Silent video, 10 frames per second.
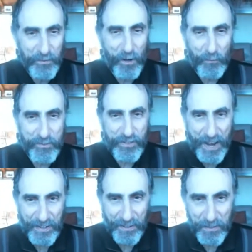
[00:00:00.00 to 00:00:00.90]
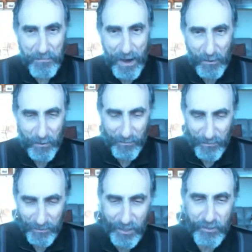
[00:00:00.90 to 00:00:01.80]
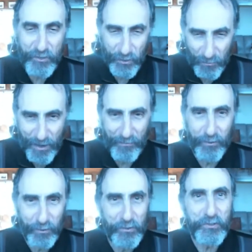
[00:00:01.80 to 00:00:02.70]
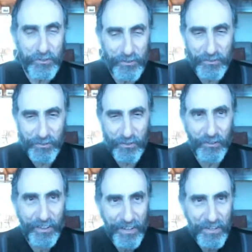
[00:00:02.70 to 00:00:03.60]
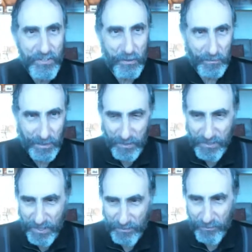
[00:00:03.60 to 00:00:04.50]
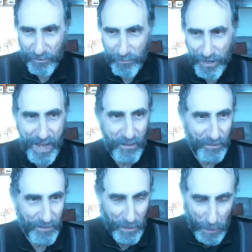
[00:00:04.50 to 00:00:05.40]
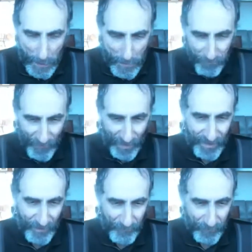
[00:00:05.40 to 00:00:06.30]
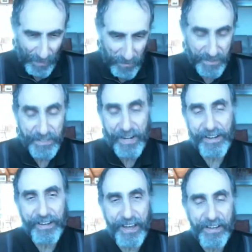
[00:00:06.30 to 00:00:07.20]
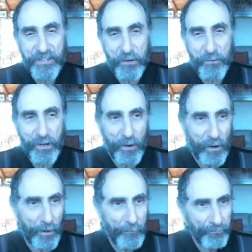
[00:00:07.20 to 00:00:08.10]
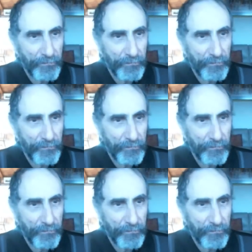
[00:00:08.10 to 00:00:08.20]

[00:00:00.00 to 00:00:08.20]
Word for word: Notwithstanding the power of the digital revolution, there's still something to be said for reality. Um, but in any case, here we are.